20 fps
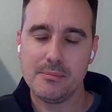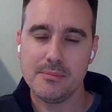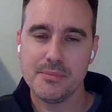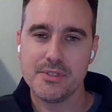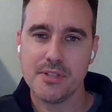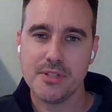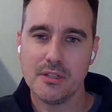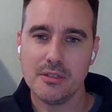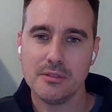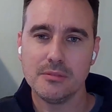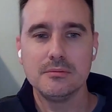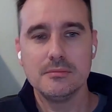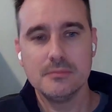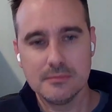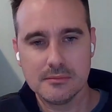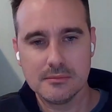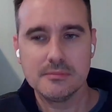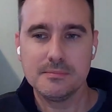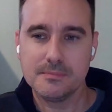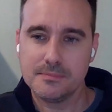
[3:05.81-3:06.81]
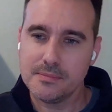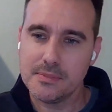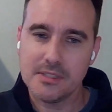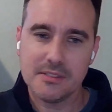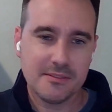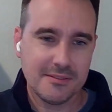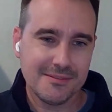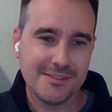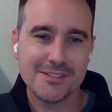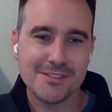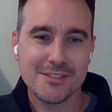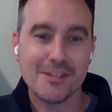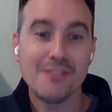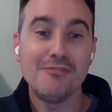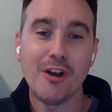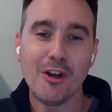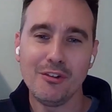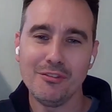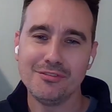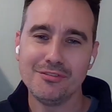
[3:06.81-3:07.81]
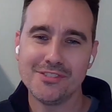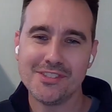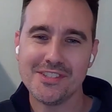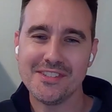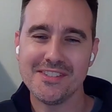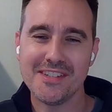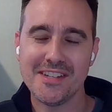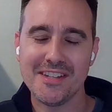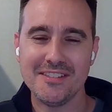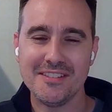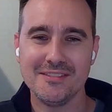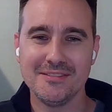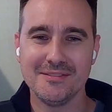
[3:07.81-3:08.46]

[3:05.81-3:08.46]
So it's evolved since then.